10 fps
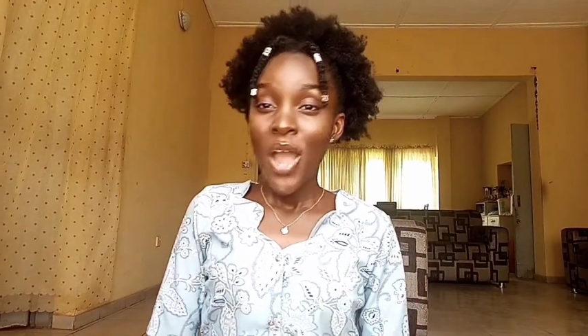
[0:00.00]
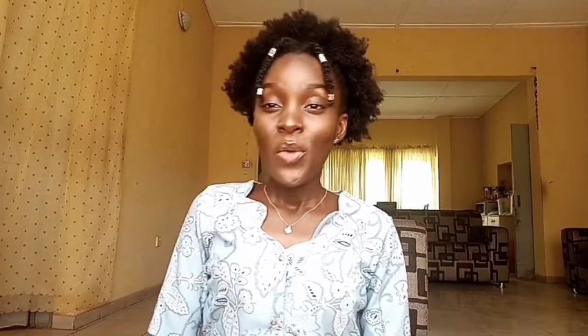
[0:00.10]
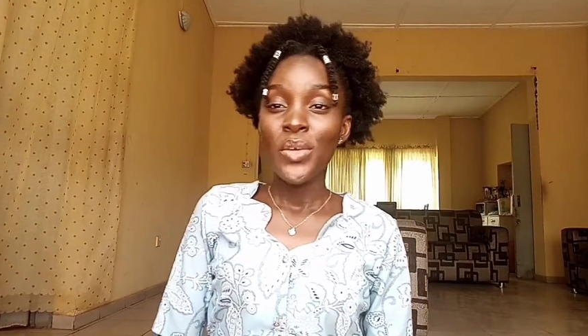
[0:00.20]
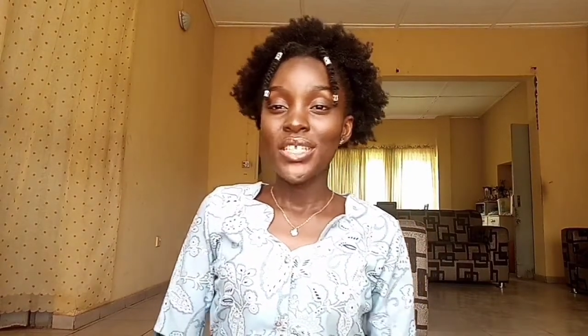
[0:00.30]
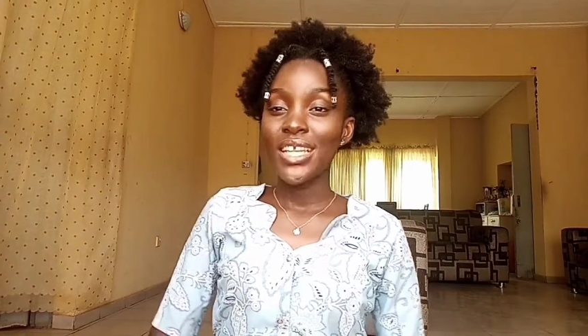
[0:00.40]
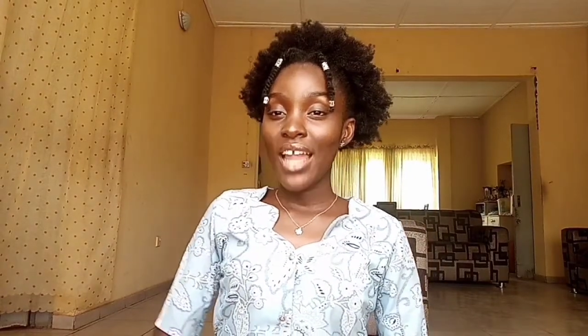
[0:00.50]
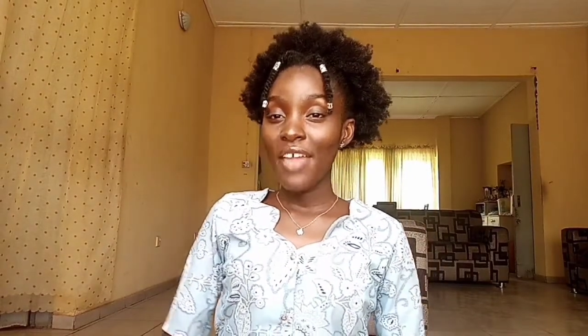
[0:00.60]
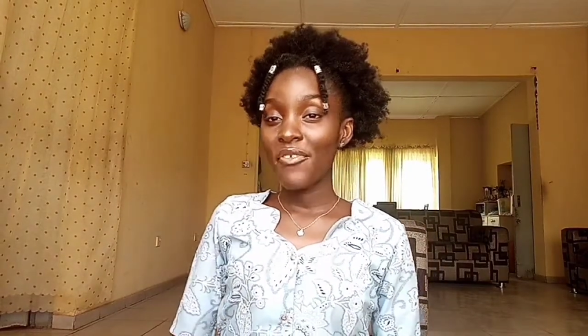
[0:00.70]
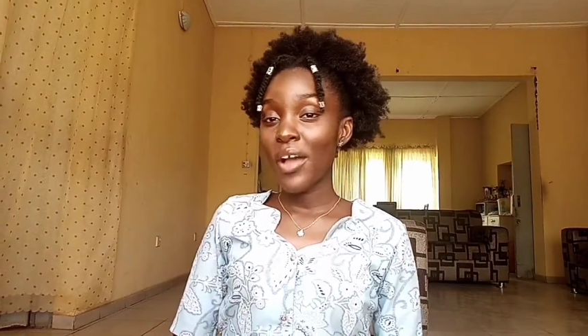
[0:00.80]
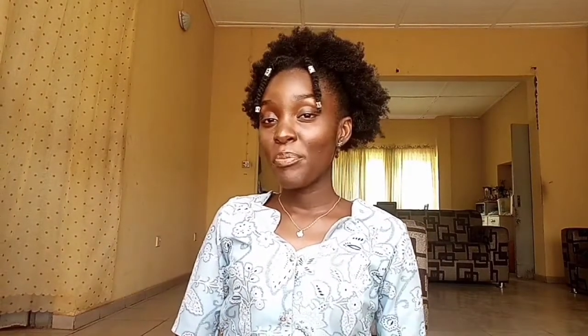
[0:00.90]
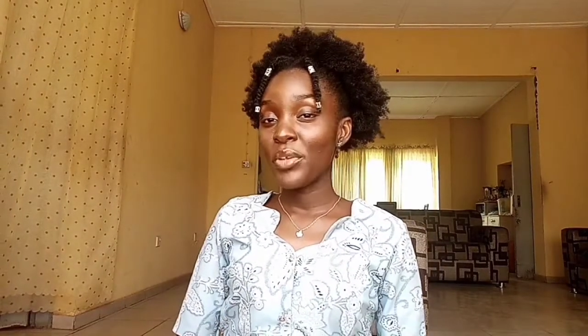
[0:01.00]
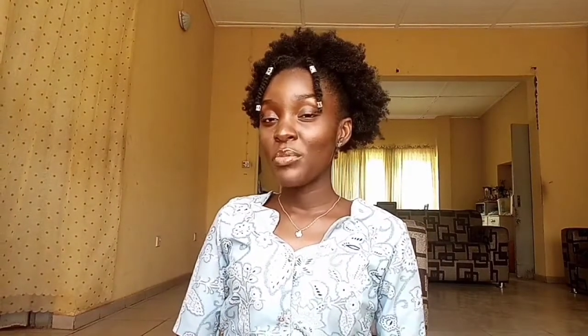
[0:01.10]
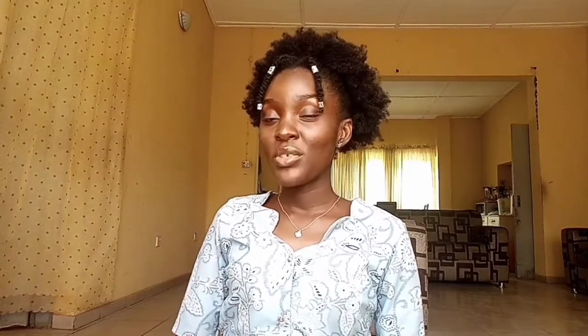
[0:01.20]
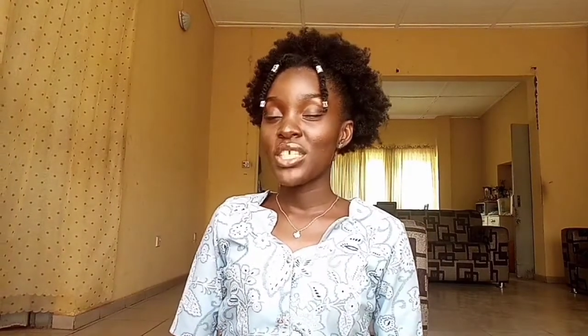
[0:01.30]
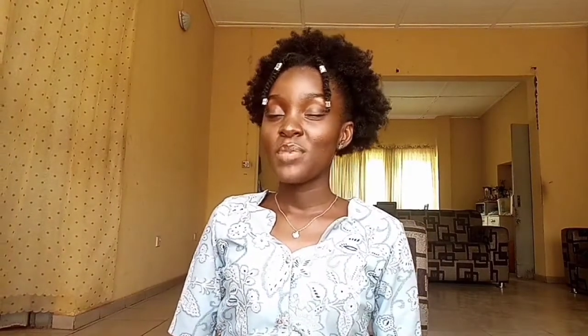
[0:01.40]
with life happening
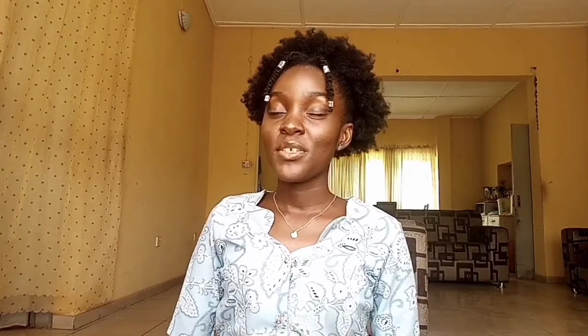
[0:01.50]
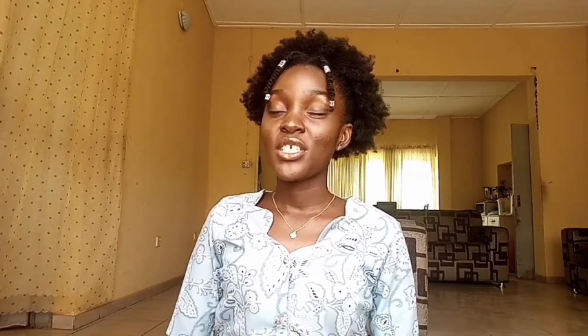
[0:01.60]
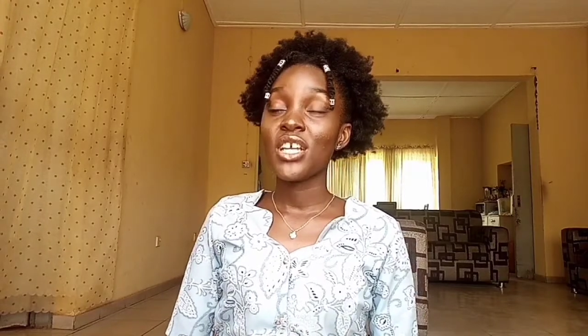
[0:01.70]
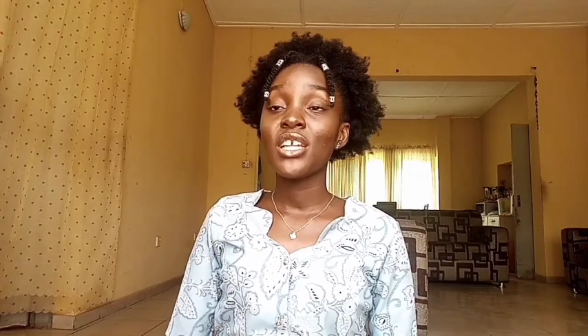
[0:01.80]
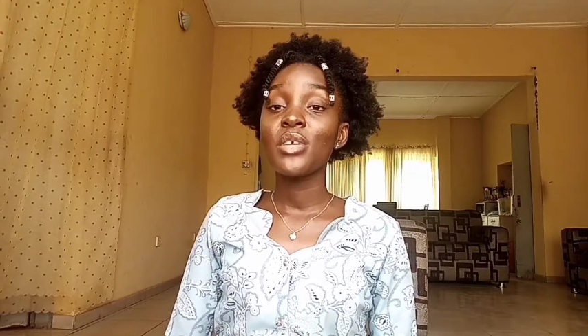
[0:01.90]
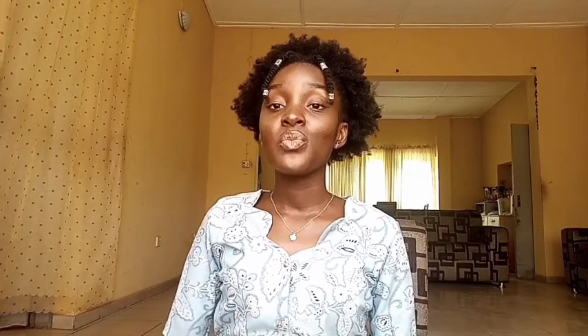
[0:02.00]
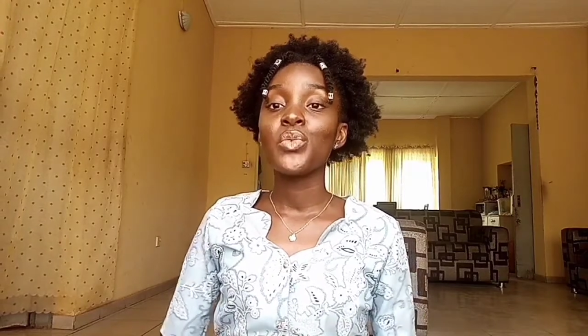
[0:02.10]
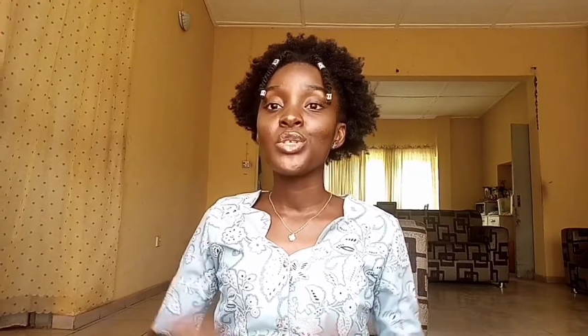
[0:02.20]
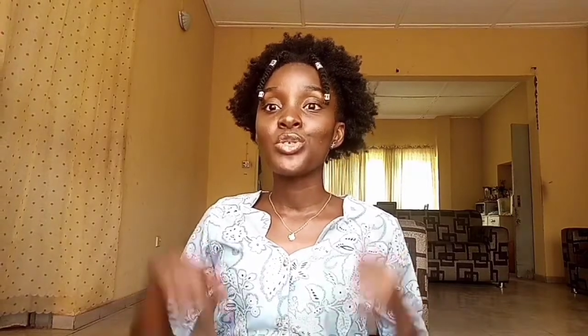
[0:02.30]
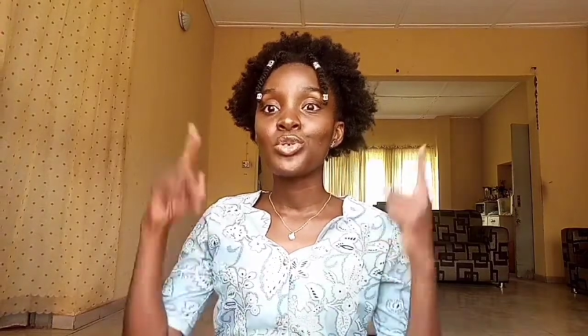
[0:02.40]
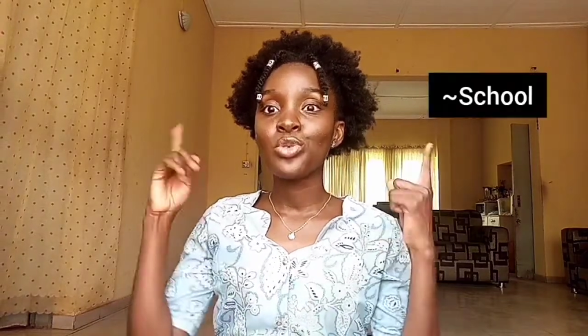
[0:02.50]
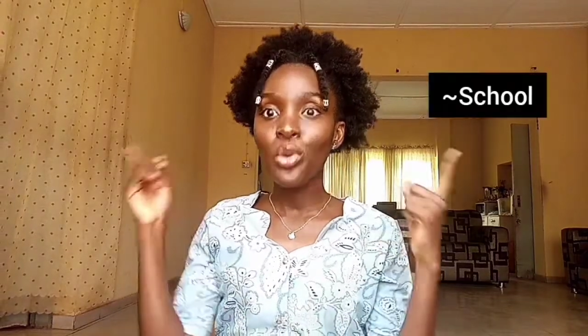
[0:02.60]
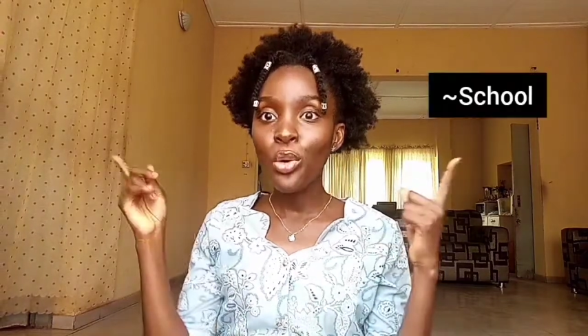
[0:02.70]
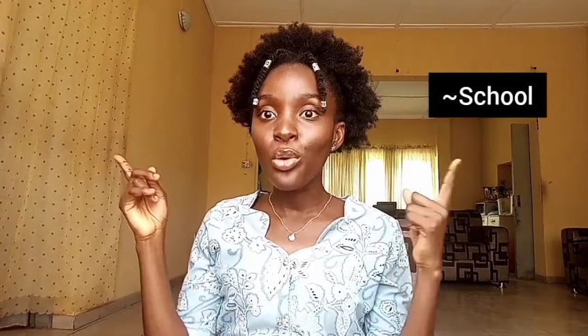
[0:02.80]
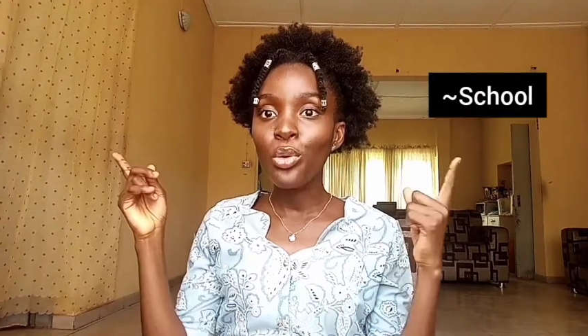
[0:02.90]
most especially with
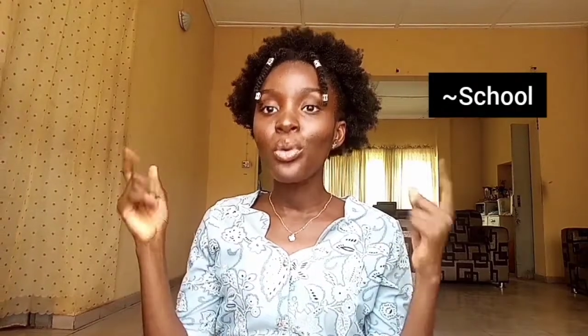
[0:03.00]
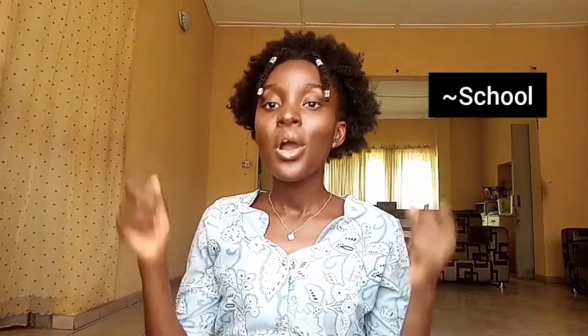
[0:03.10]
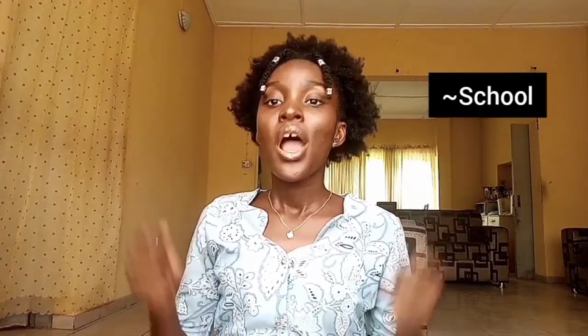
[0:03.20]
school